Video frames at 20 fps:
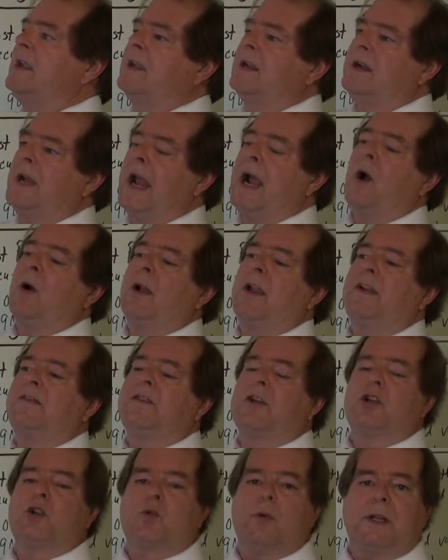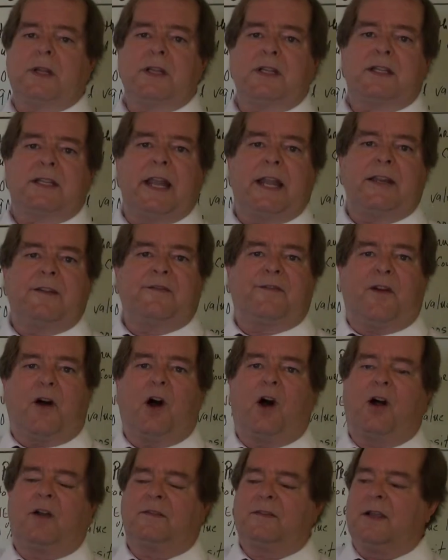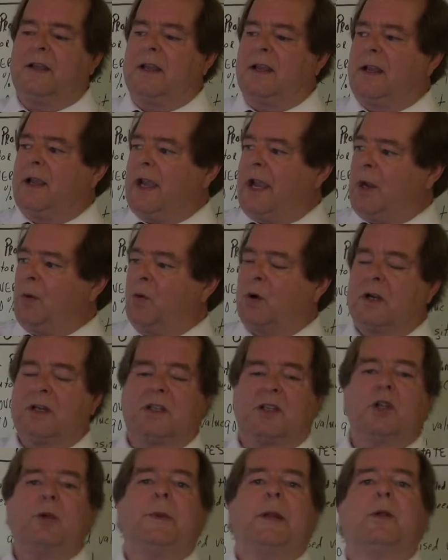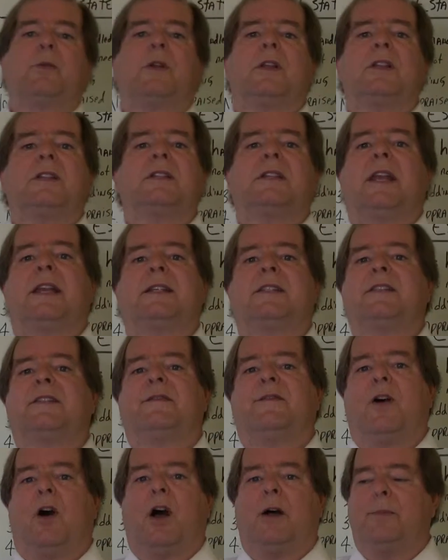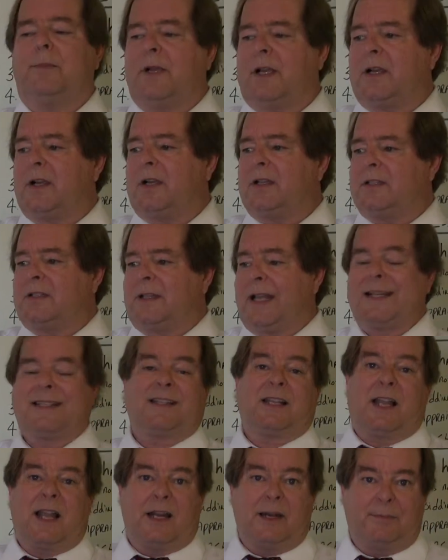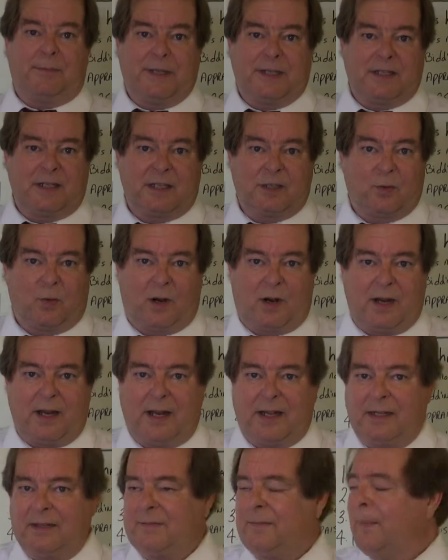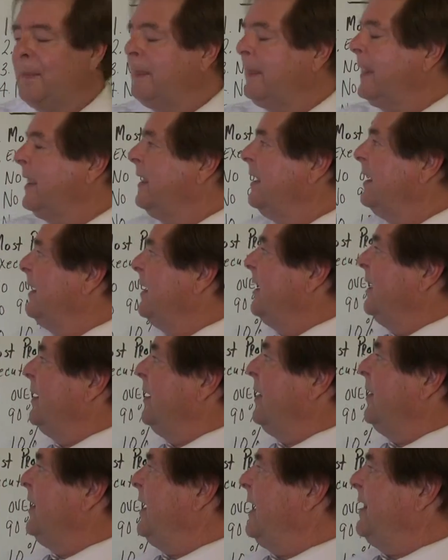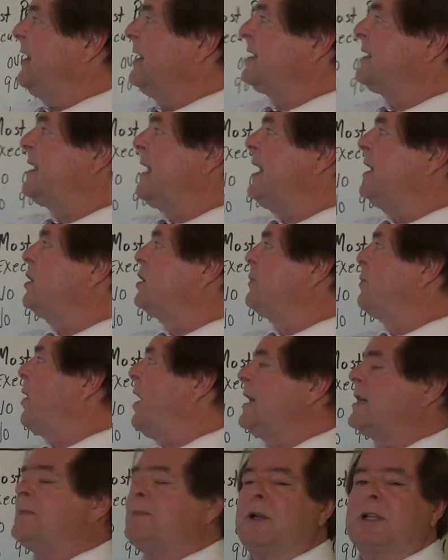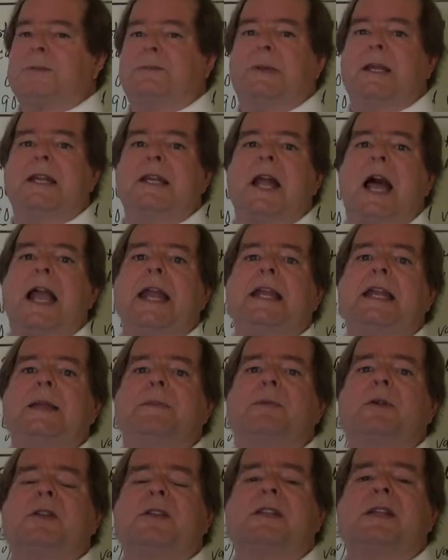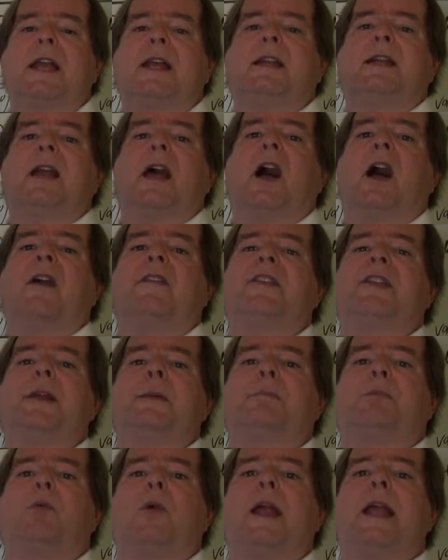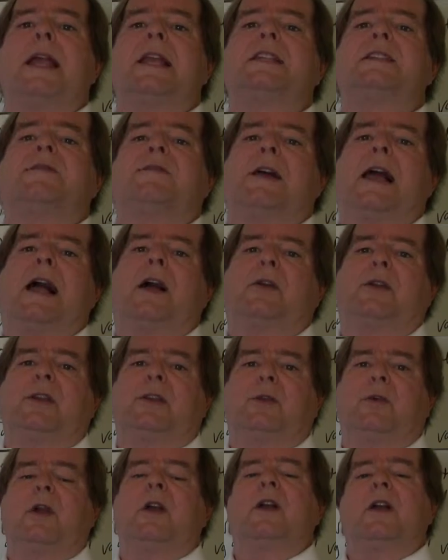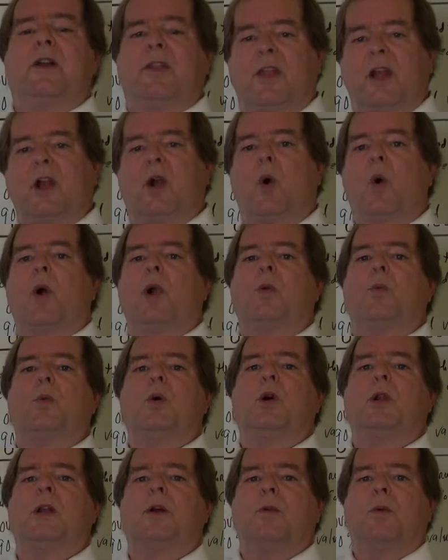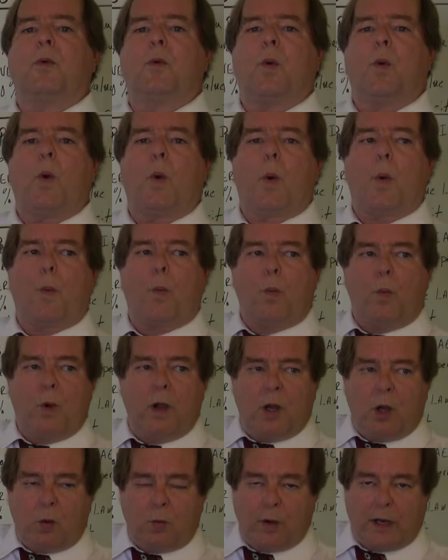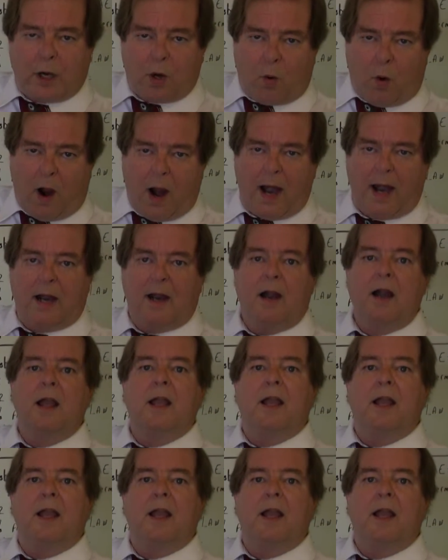Now, if there's real estate involved, and we're assuming real estate's involved because that's the kind of business we're in, then the sales price must be 90% of the appraised value. The court will require